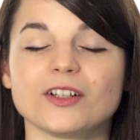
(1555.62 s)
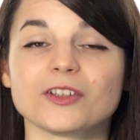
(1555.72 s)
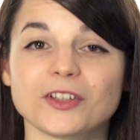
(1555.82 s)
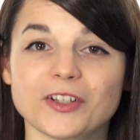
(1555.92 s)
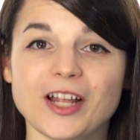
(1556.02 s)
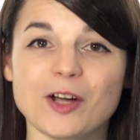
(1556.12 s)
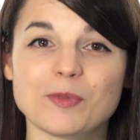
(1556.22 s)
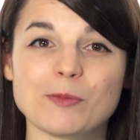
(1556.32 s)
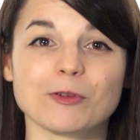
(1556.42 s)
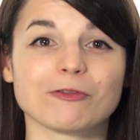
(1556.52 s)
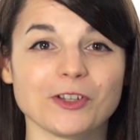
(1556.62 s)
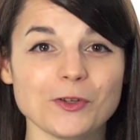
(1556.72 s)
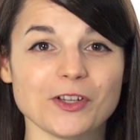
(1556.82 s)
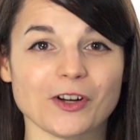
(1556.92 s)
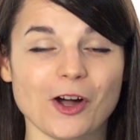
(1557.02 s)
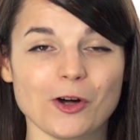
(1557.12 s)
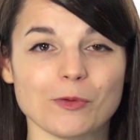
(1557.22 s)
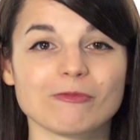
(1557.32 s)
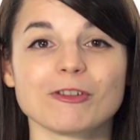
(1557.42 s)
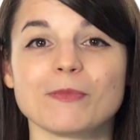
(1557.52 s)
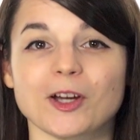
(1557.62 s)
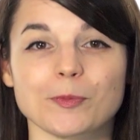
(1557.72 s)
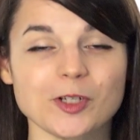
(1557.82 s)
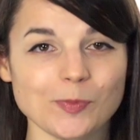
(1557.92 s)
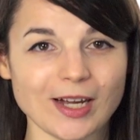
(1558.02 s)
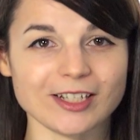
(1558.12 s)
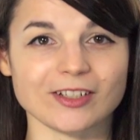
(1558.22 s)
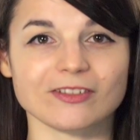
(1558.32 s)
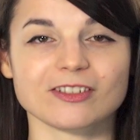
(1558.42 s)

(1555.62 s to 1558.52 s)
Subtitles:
Learn how people view your home from their perspective.